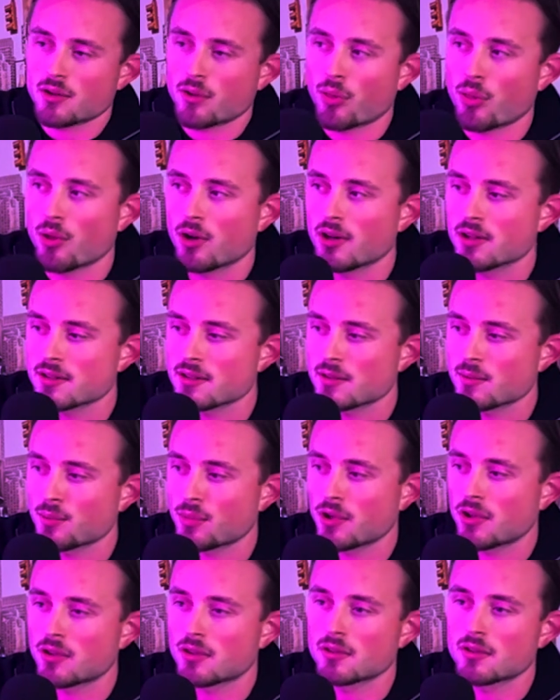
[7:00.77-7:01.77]
thoughts
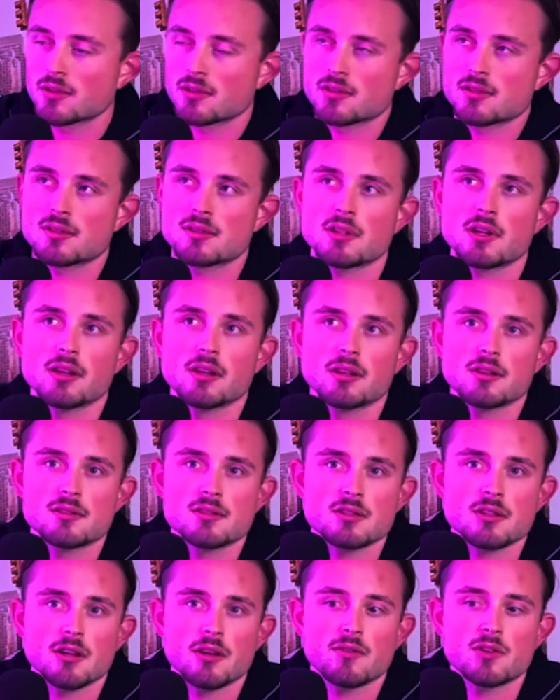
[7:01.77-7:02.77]
about starting a
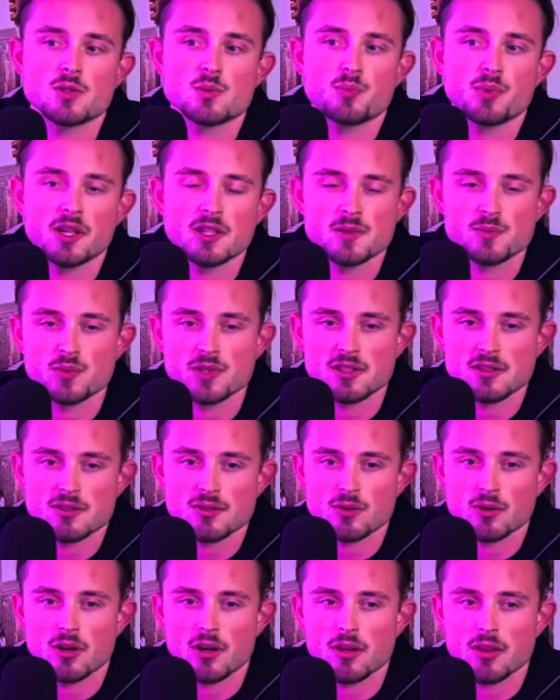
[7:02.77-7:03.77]
service-based business
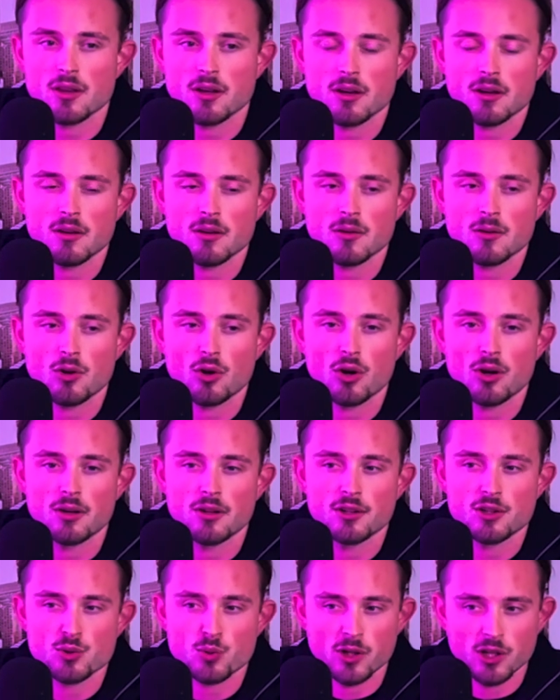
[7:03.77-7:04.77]
together
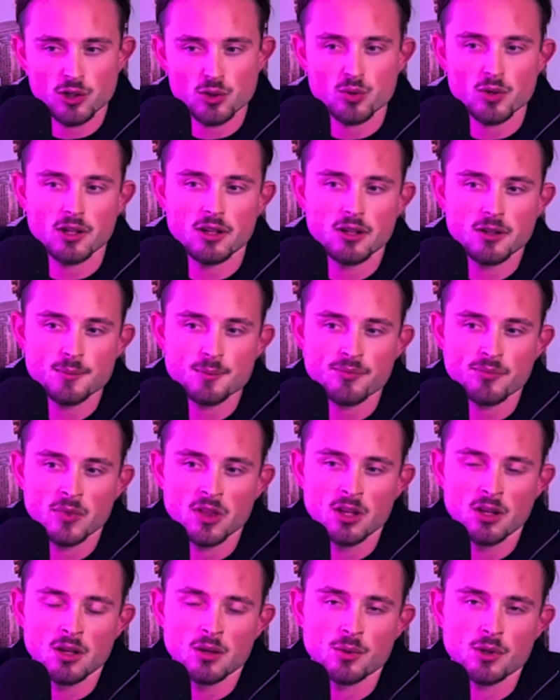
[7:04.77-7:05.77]
early 2020,
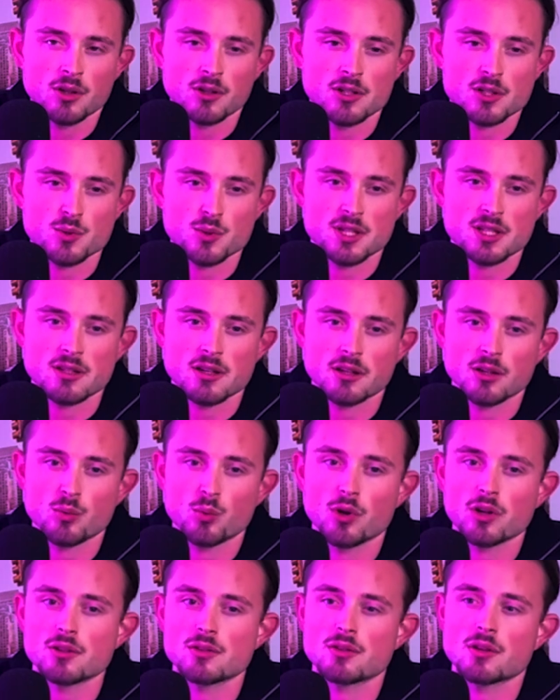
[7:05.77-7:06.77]
because we started
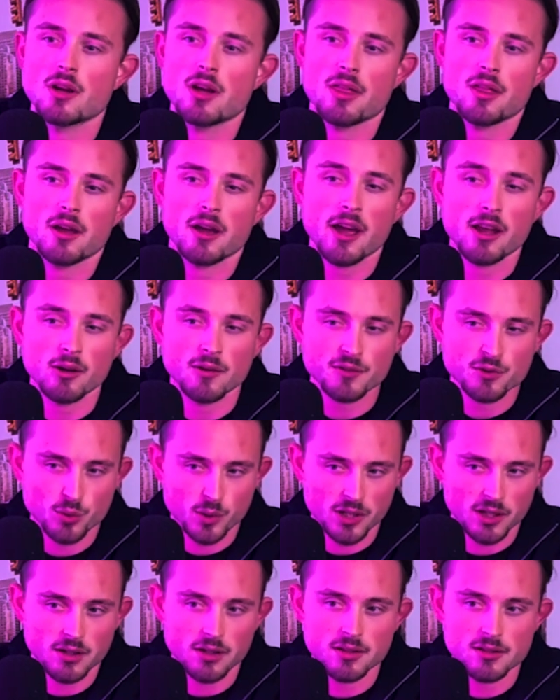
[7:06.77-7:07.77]
working together end of
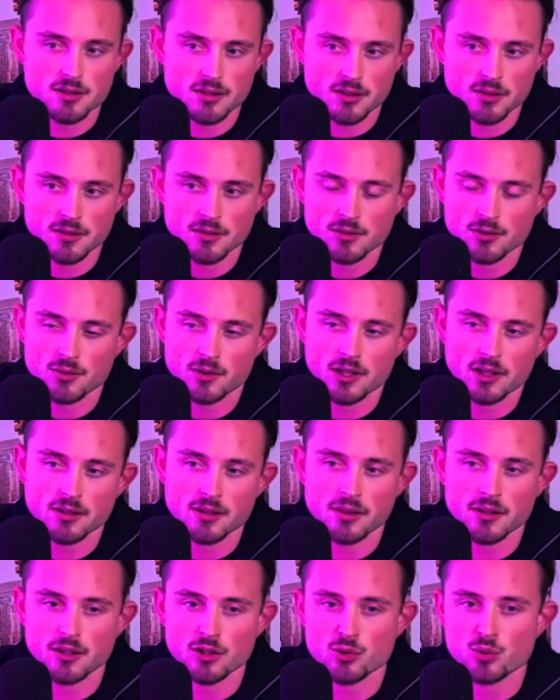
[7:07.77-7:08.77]
2019, right?
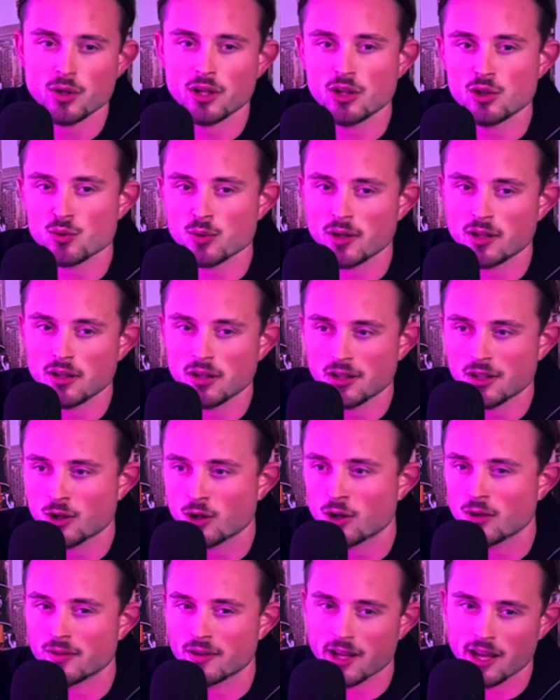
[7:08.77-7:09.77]
And then 2020,
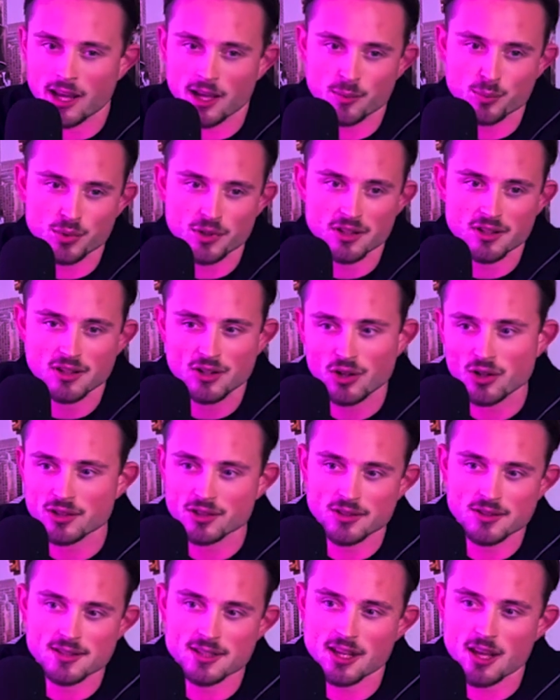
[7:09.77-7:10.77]
COVID happened,
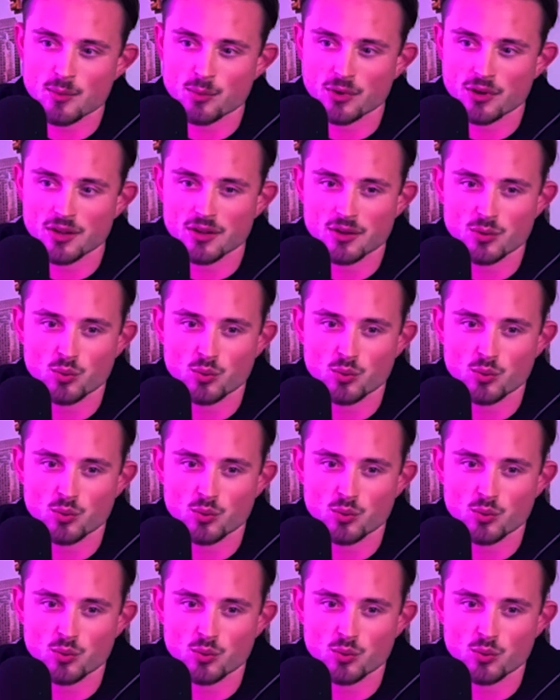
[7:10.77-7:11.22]
lockdowns happened.